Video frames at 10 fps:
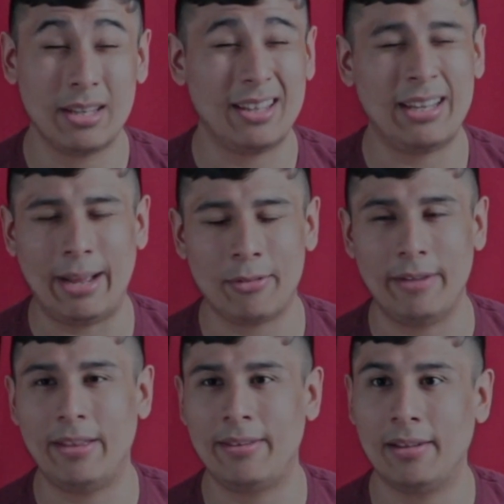Yeah, I'm
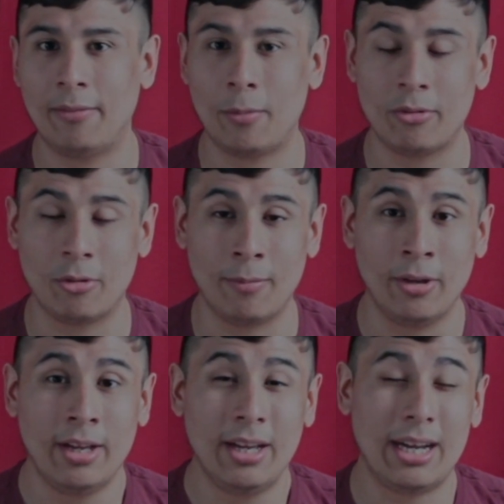sorry, that delivery was
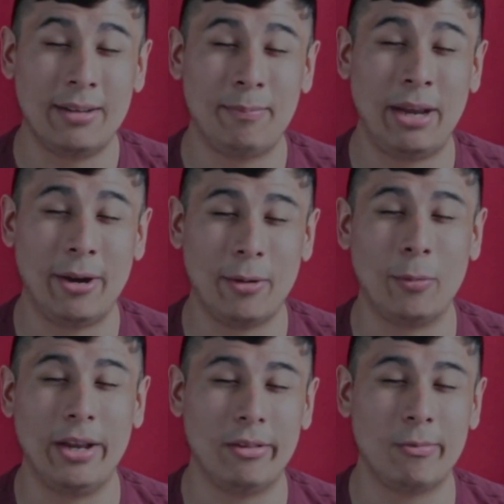horrible. Perry
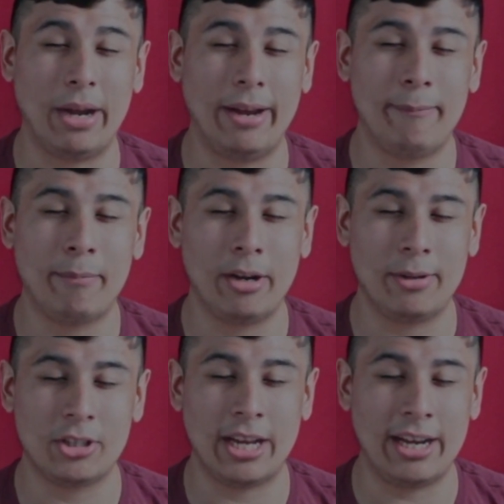wins by pretty
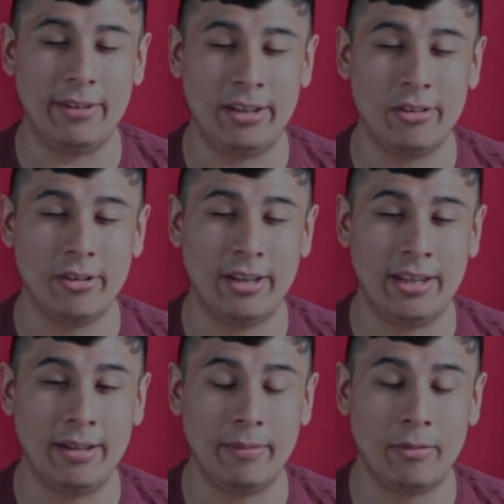much kind of
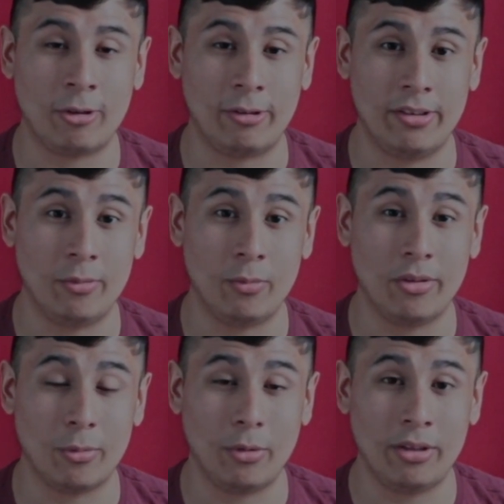easily. Strickland
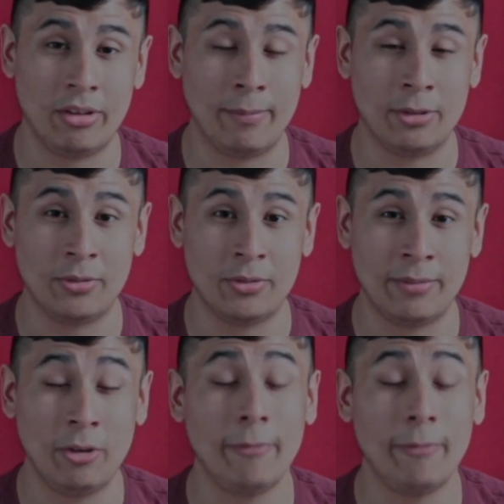doesn't really say much for him.